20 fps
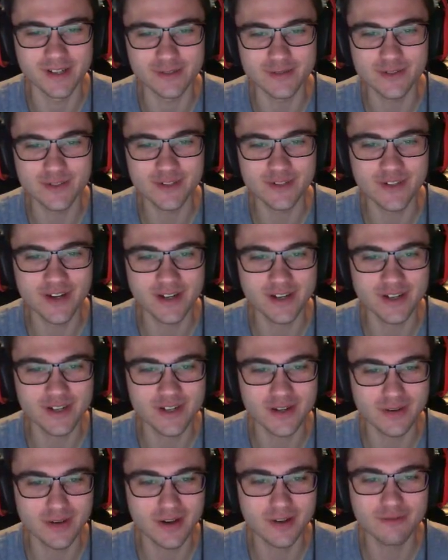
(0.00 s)
He's really trying to
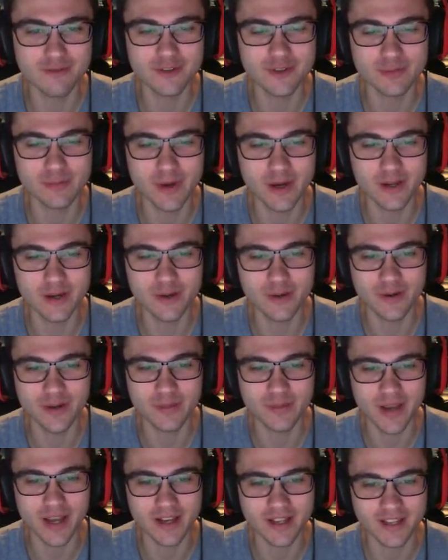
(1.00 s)
show off for Spider
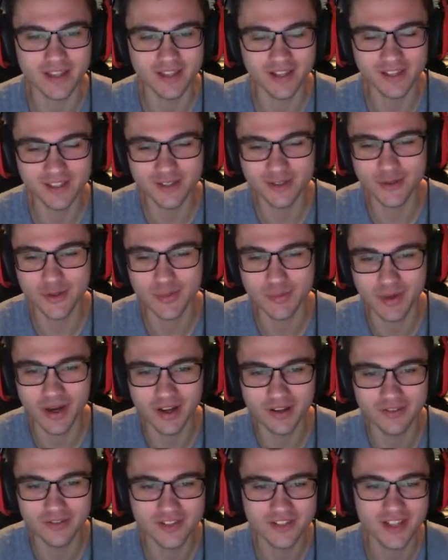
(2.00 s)
Gwen, man. He likes her new
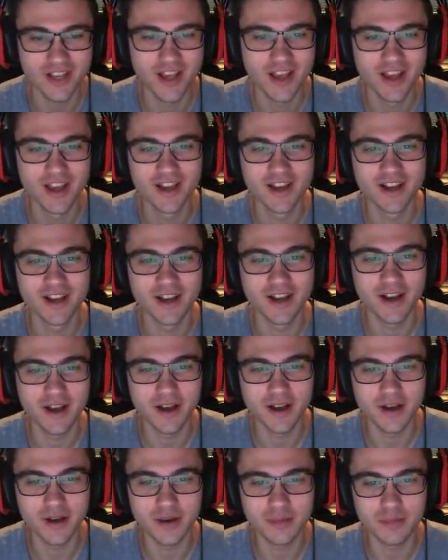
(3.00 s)
buffs.
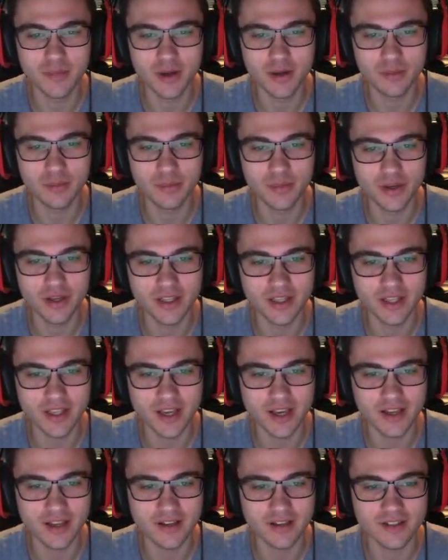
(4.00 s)
Um, but
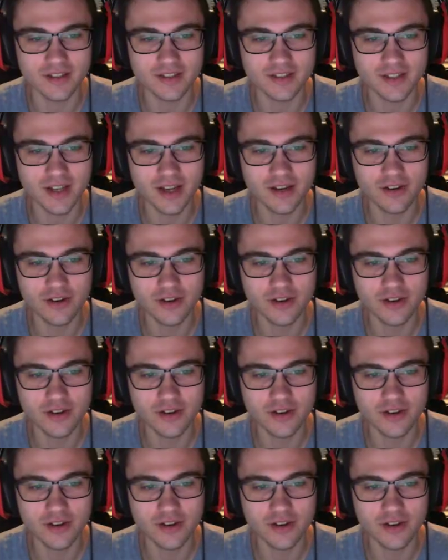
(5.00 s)
yeah, it's kind of